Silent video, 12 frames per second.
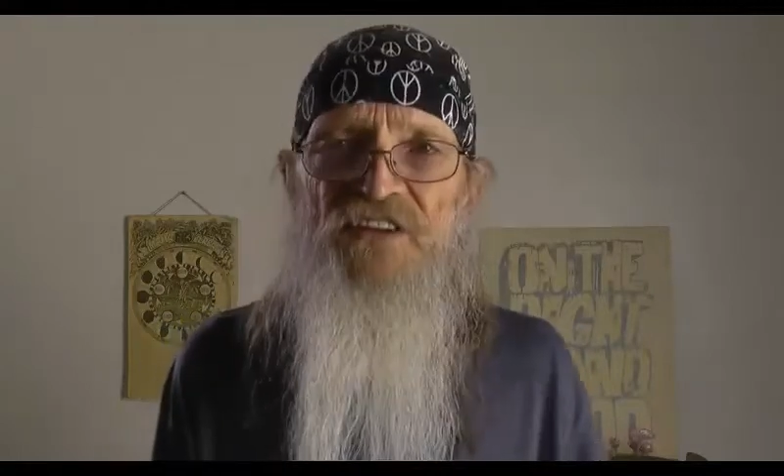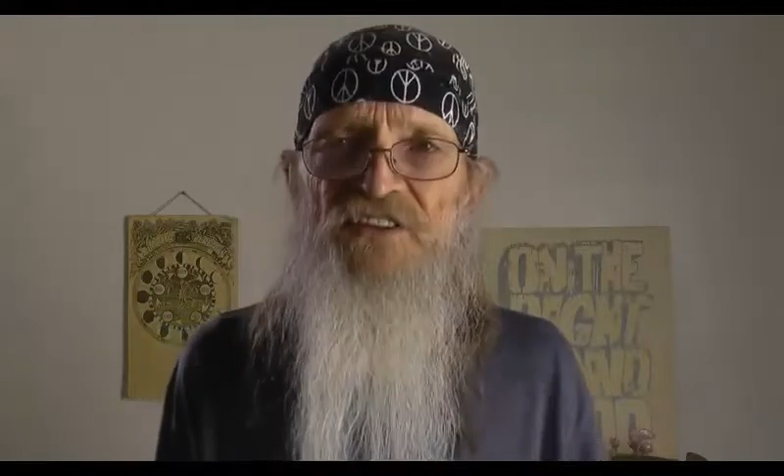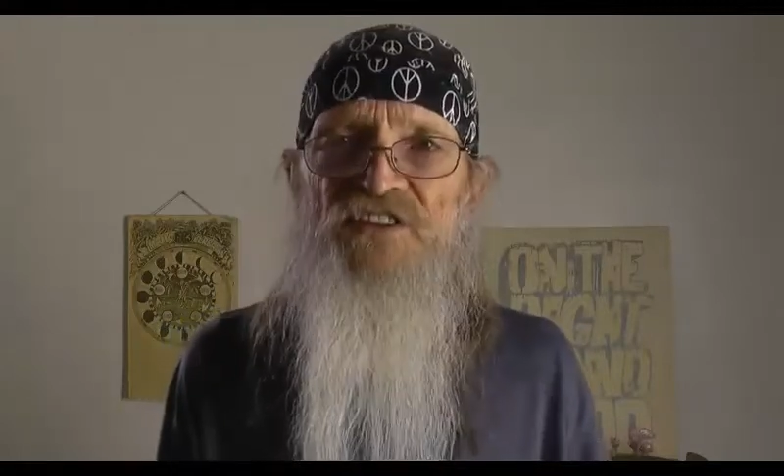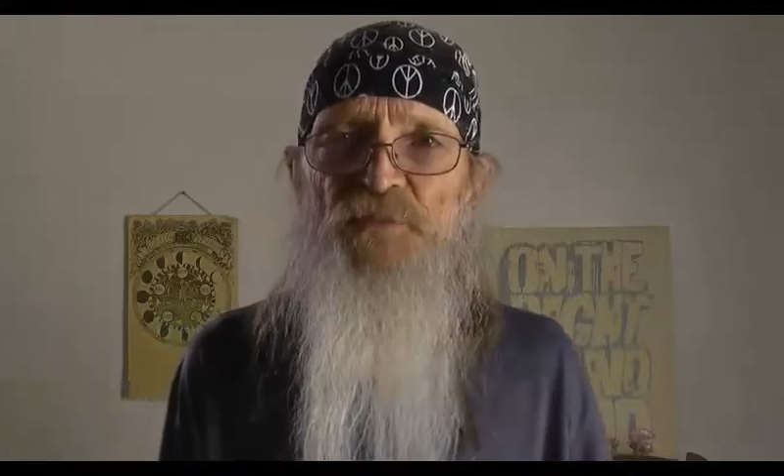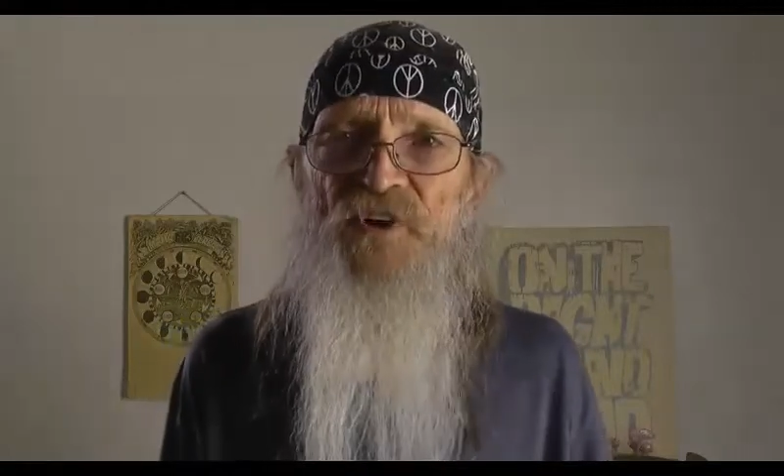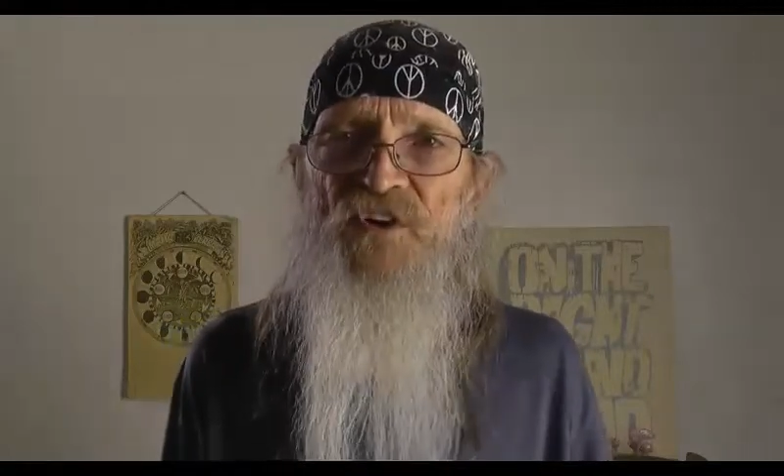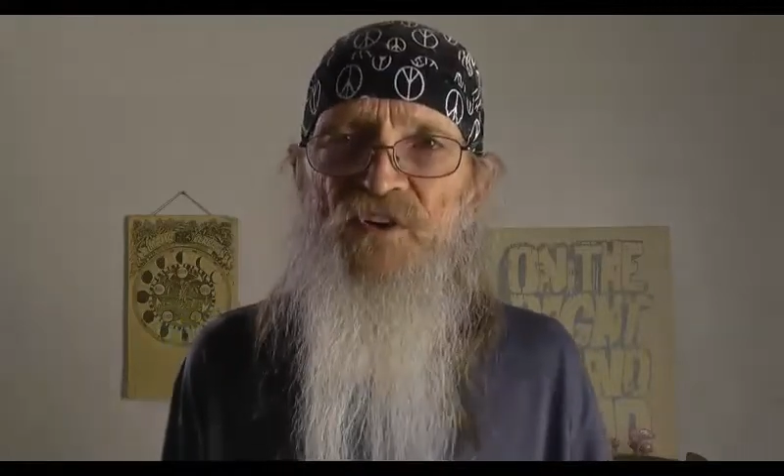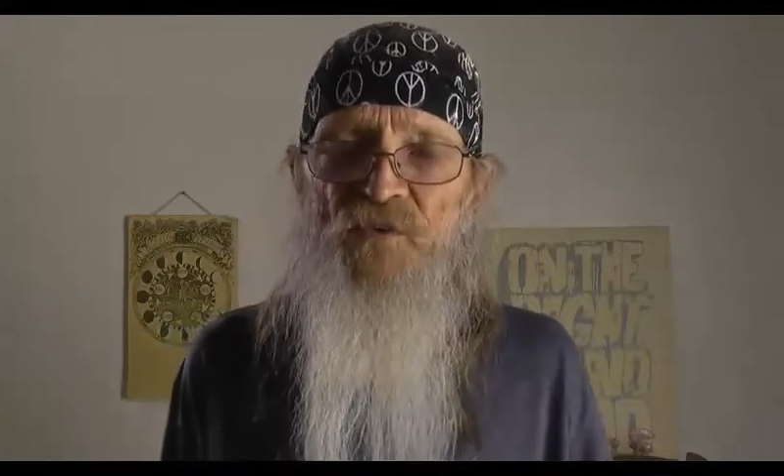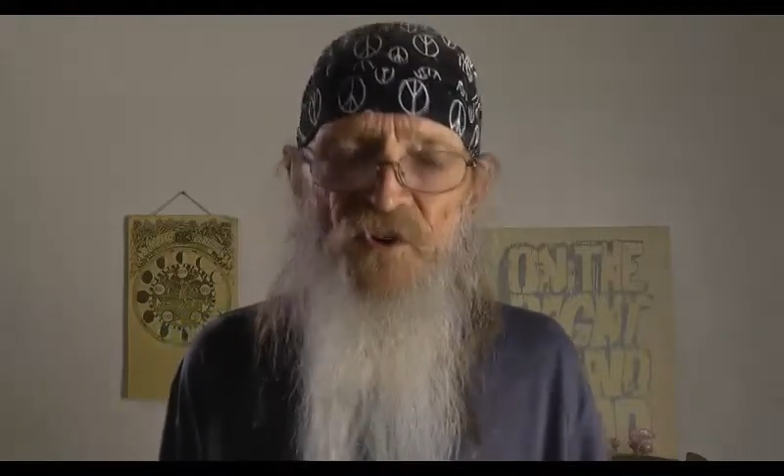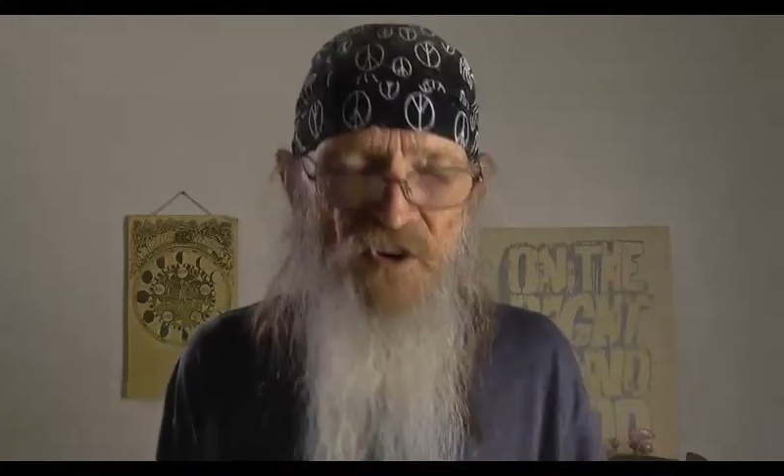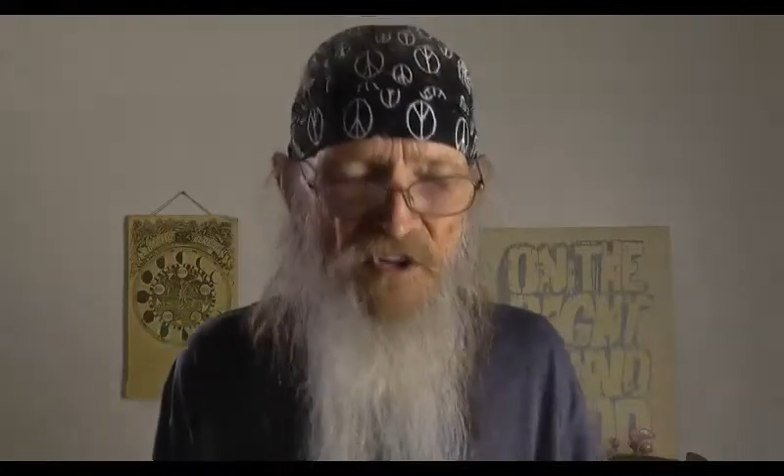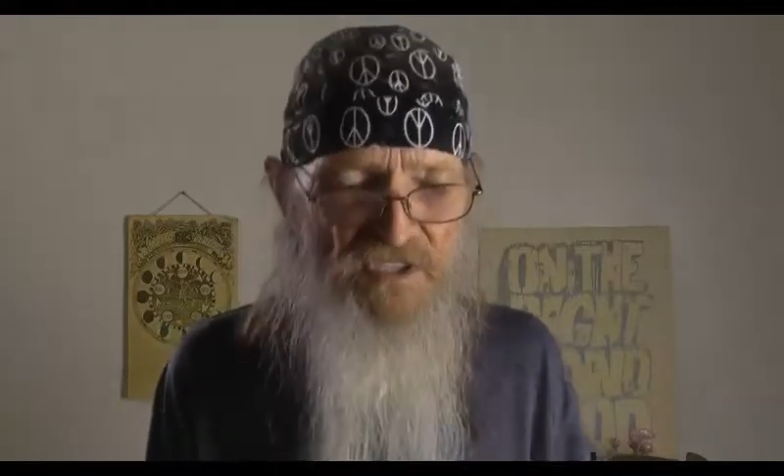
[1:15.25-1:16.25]
spirit
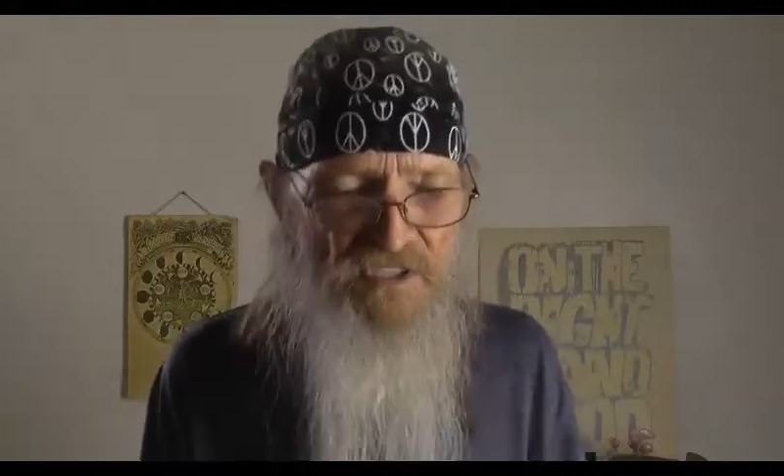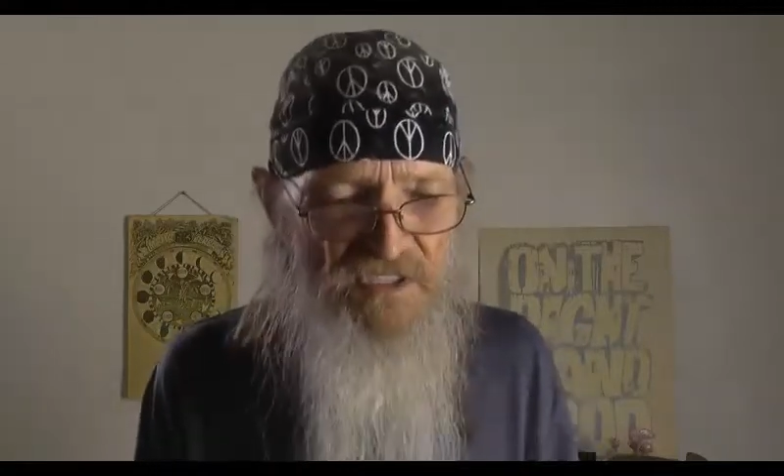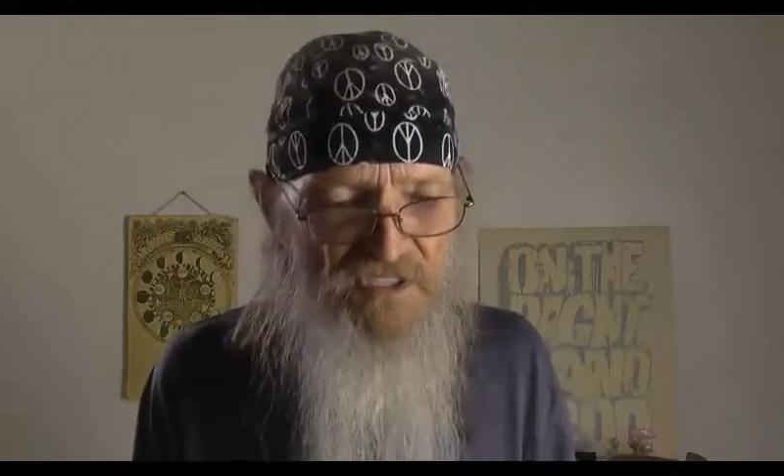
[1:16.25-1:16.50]
world.